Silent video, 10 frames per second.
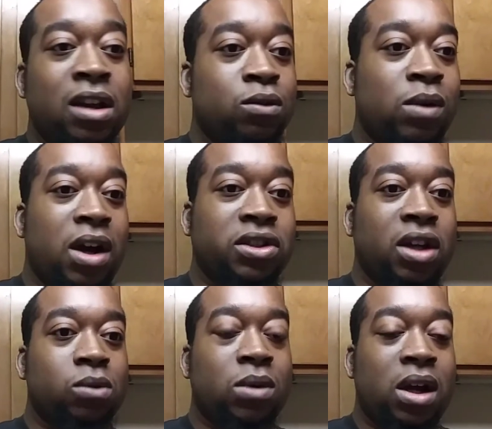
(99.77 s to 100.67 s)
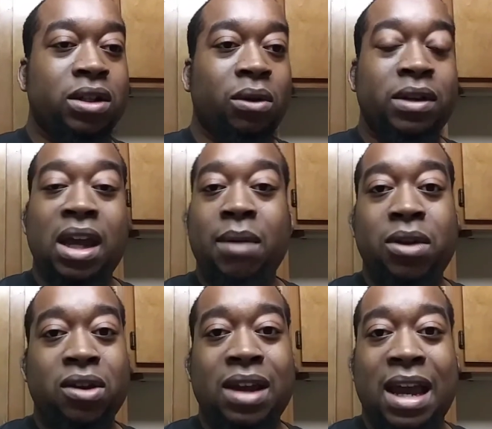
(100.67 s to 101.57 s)
Rajon Rondo damn
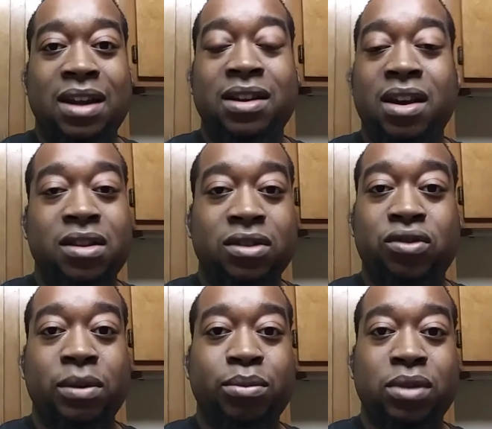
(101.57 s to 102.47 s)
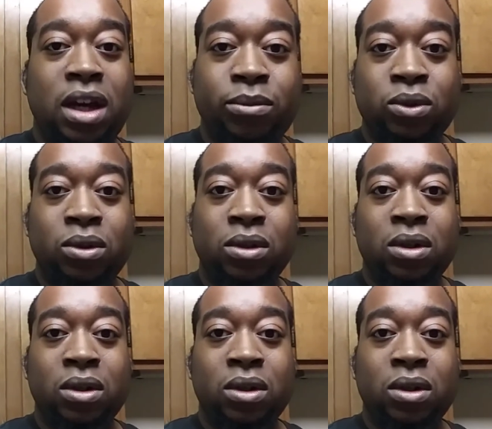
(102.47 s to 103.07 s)
near had another triple double.